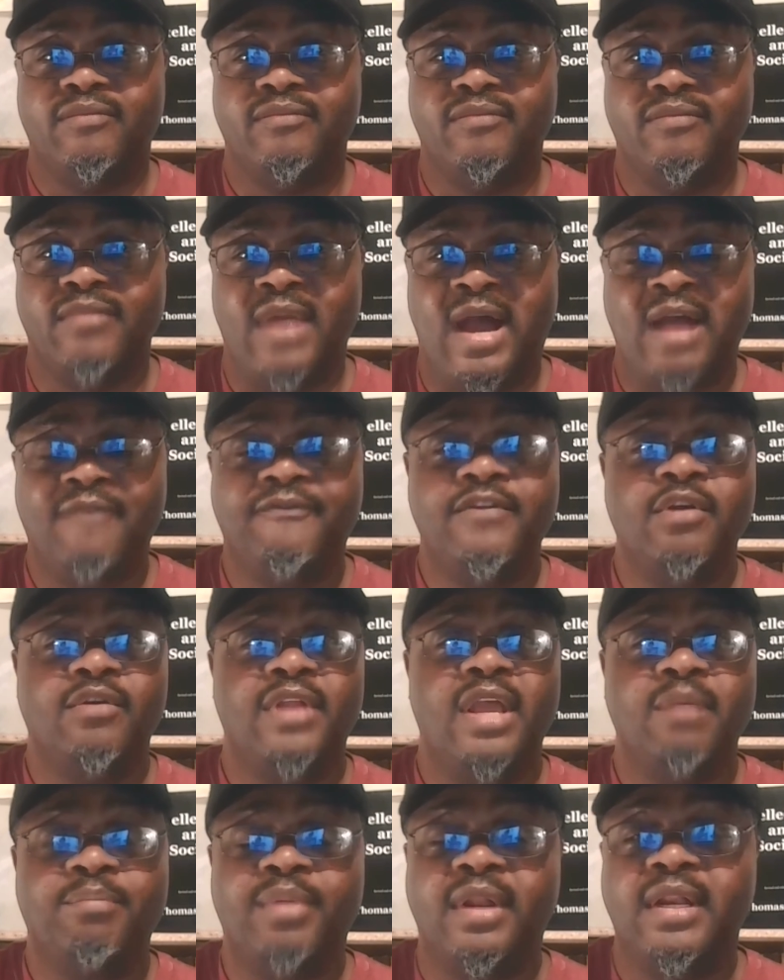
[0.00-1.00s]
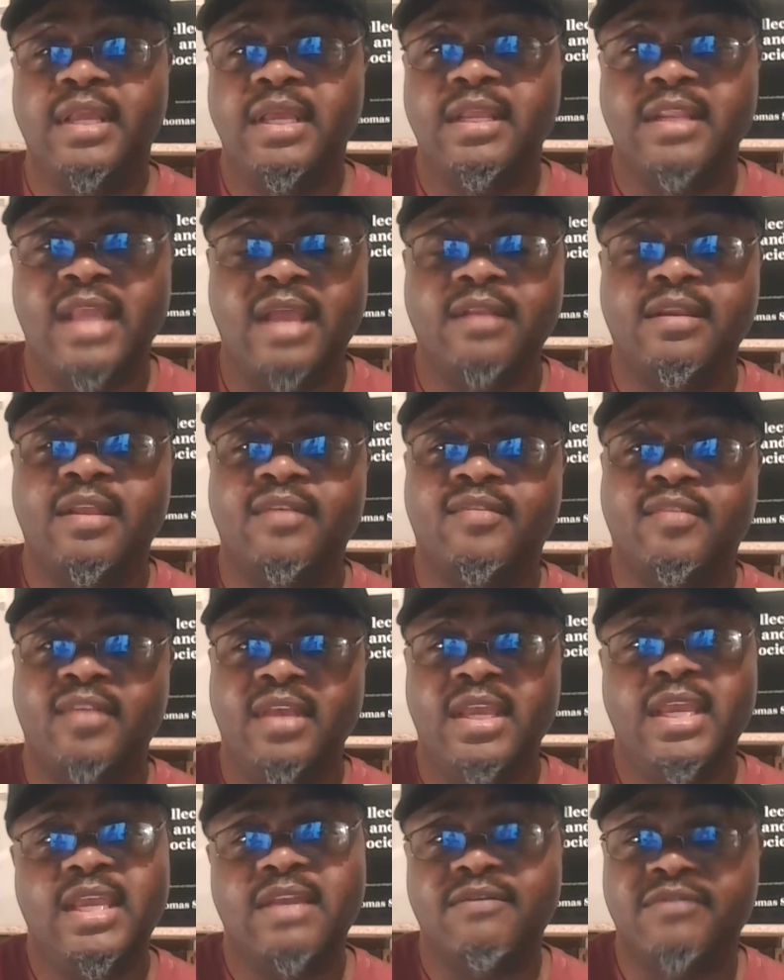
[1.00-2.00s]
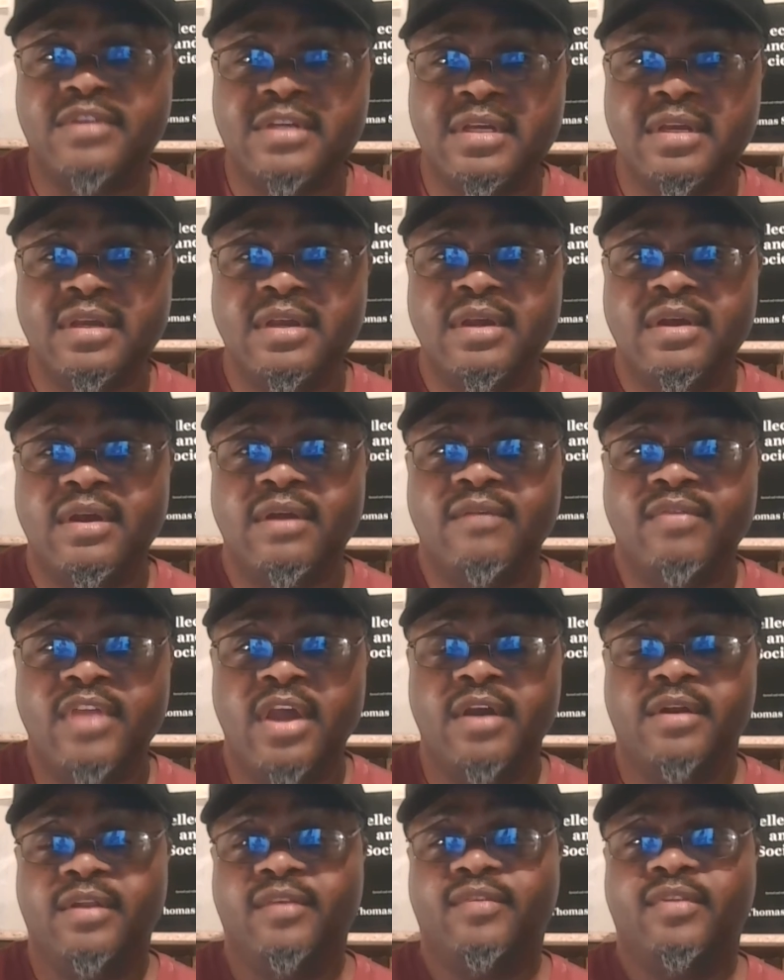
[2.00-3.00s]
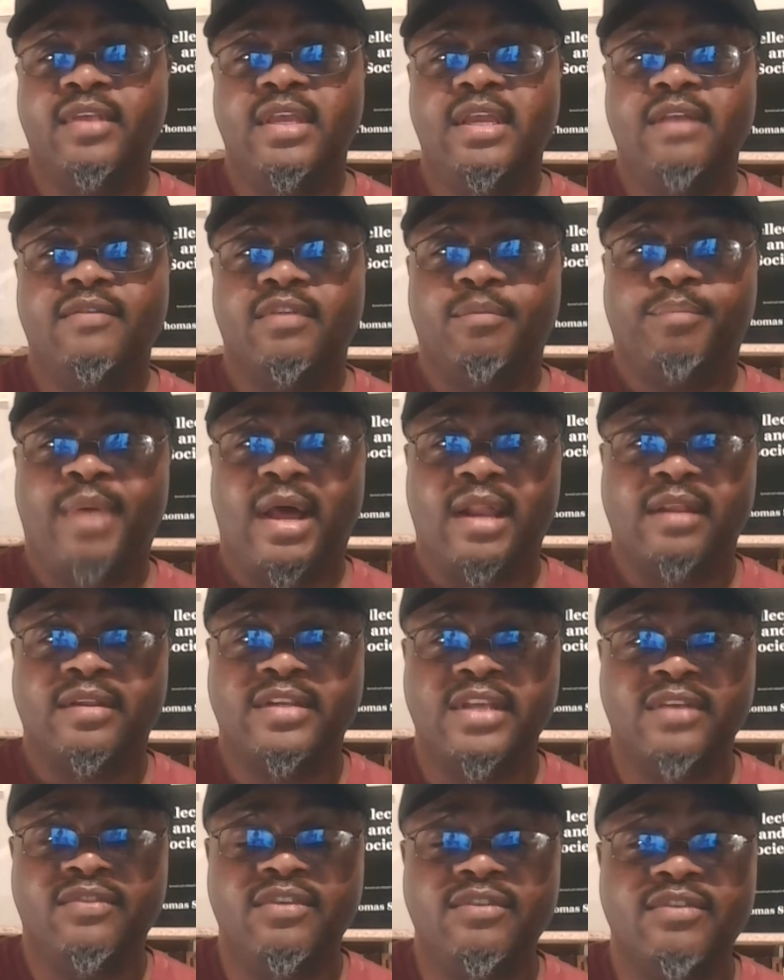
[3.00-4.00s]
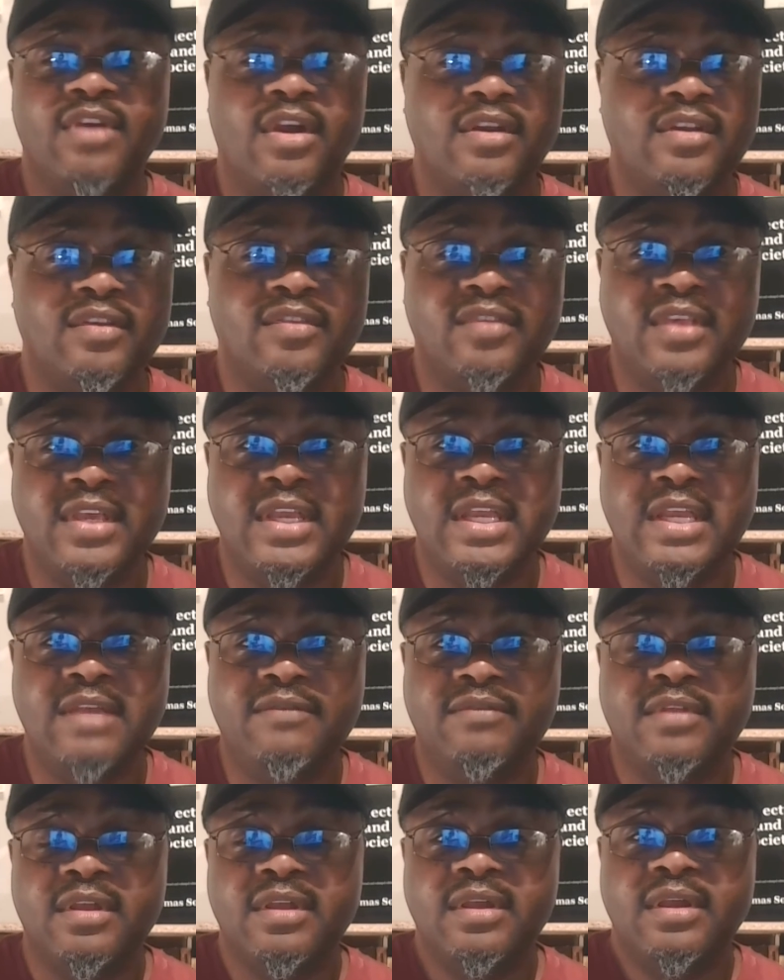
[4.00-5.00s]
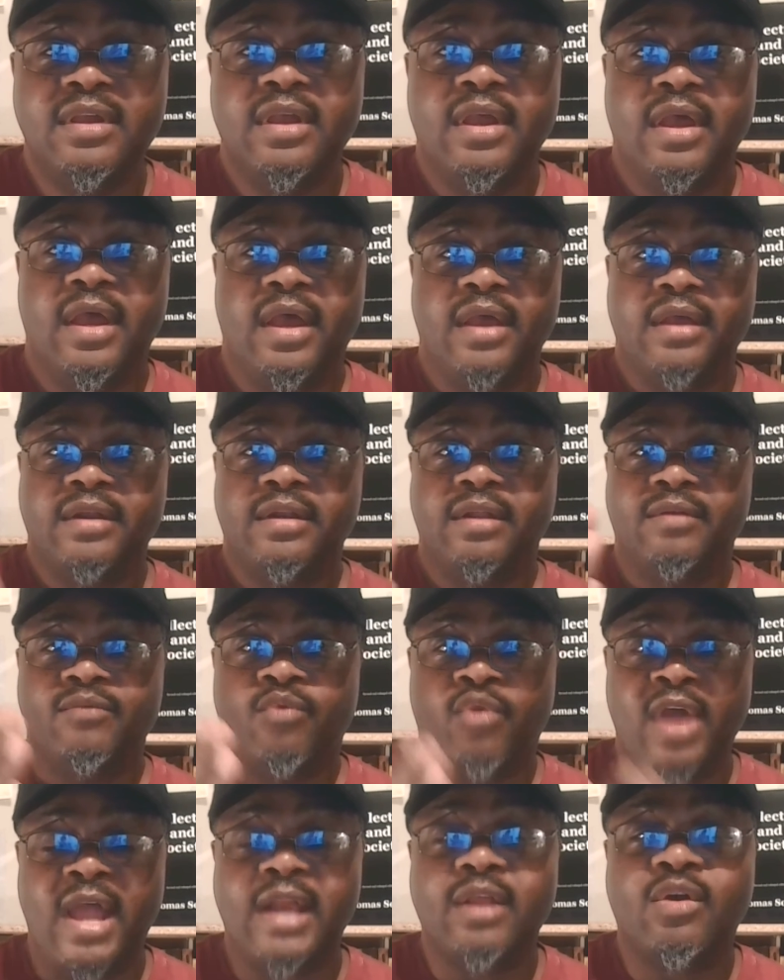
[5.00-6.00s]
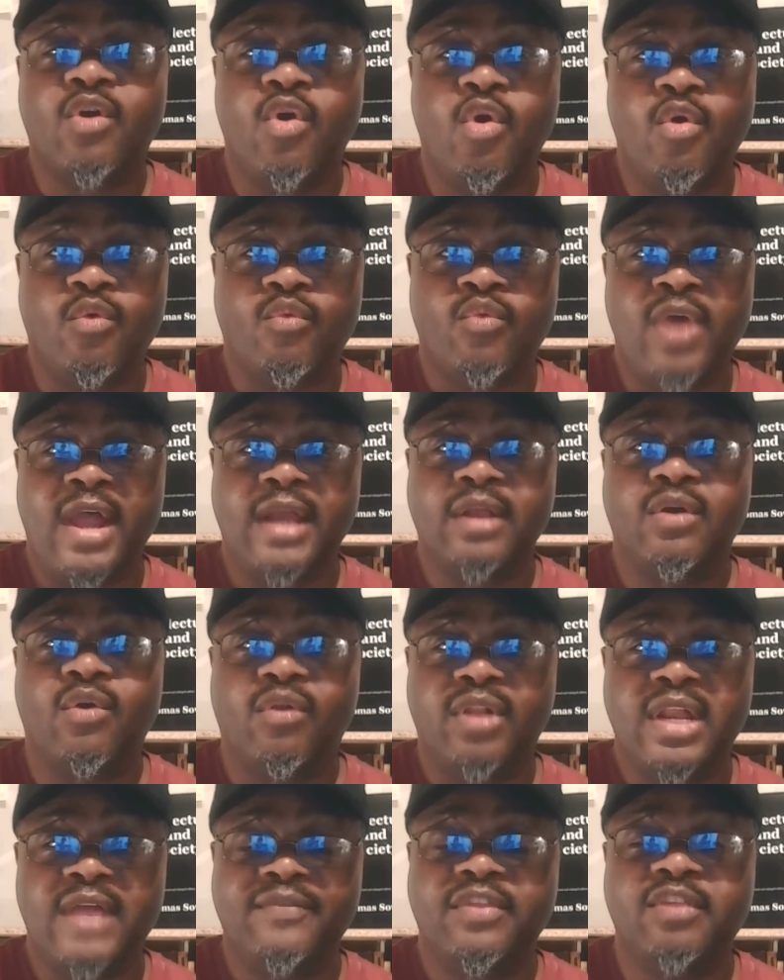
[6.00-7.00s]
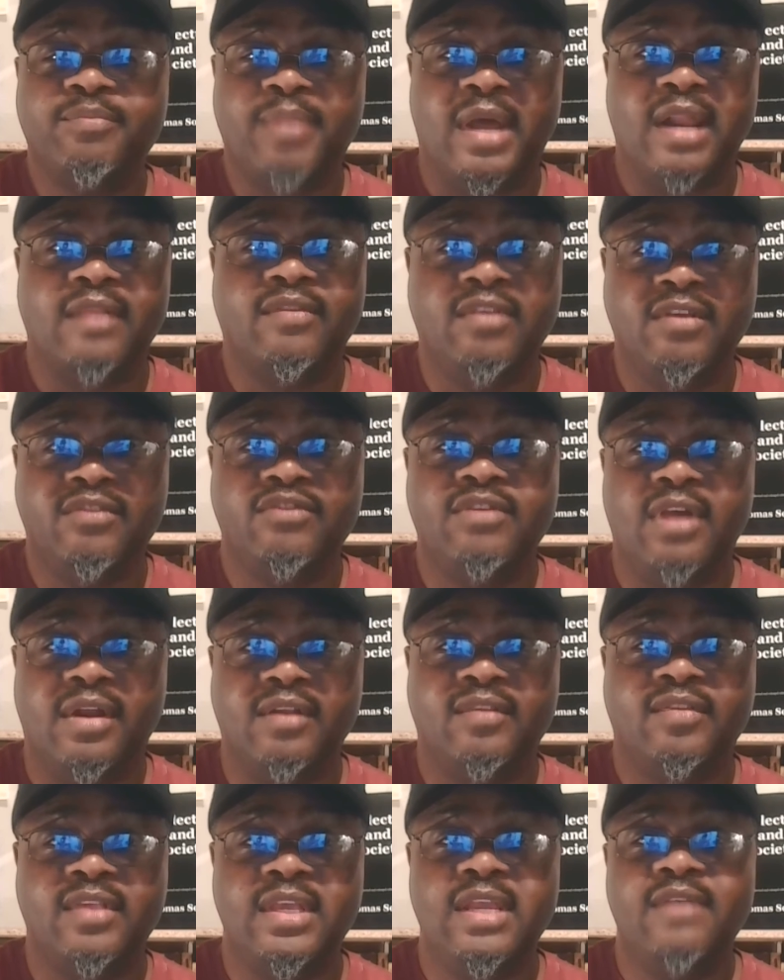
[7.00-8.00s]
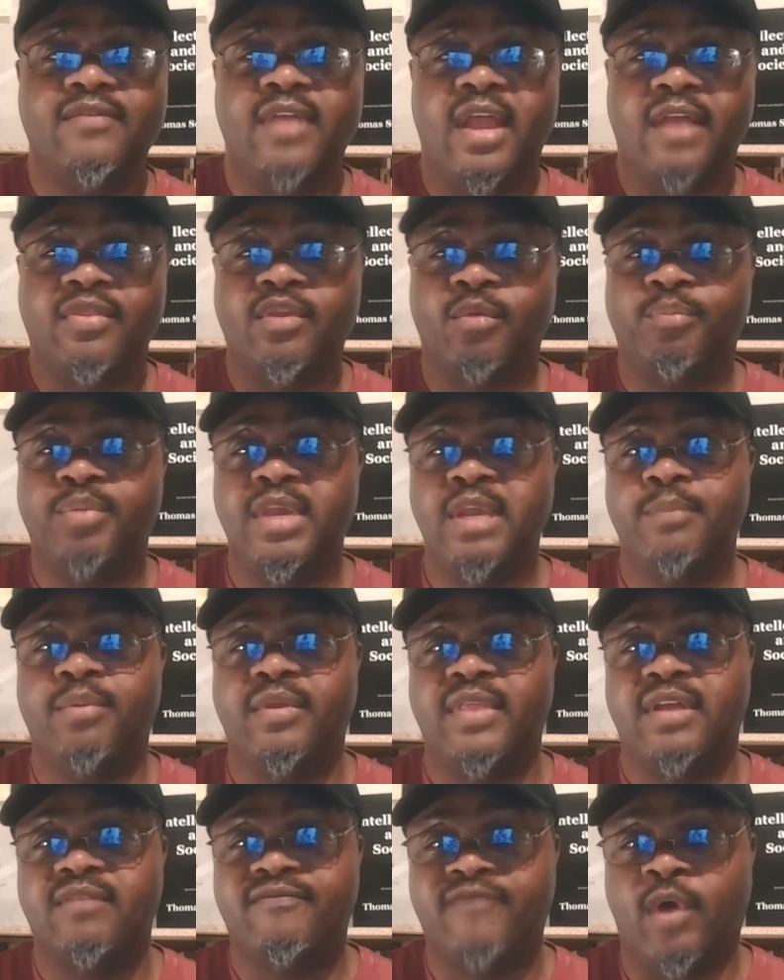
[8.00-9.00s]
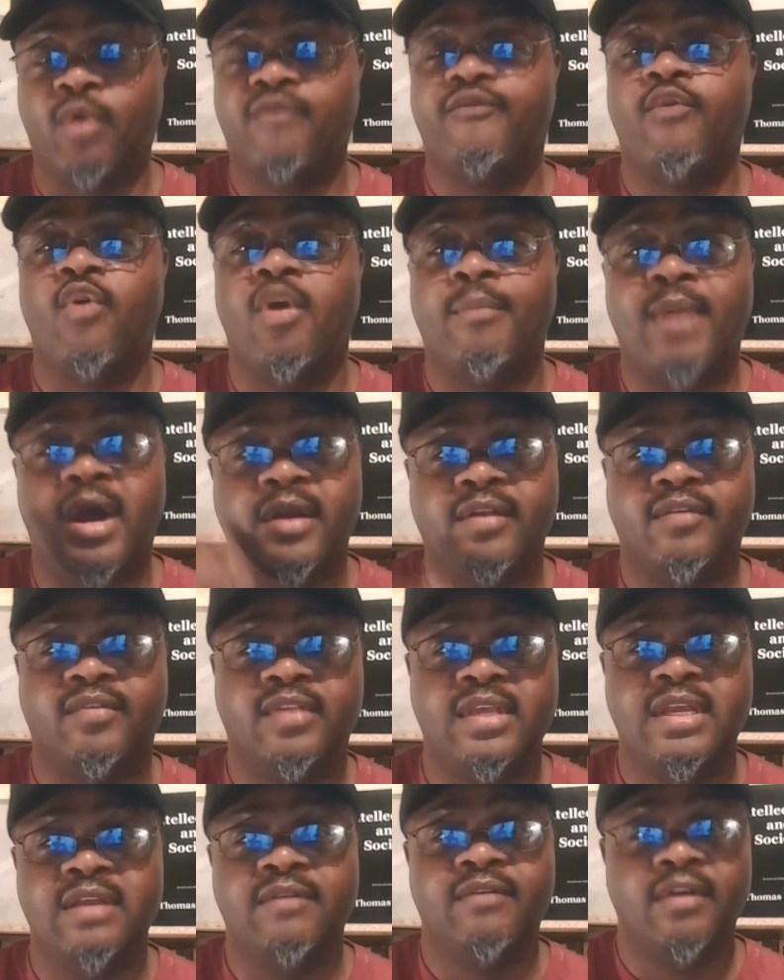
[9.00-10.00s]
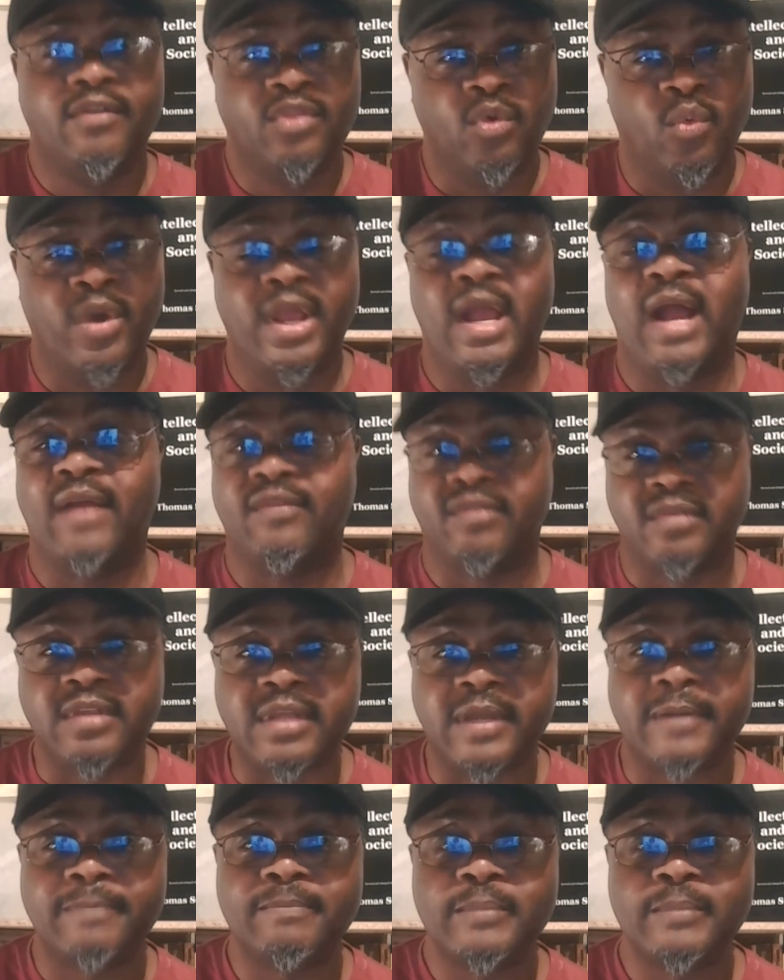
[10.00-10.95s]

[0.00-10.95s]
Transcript: I feel they believe they deceived. They're deceived. The politicians are deceived. The radical, radical leftist politicians are deceived, and the people that vote for them are deceived the way I see it.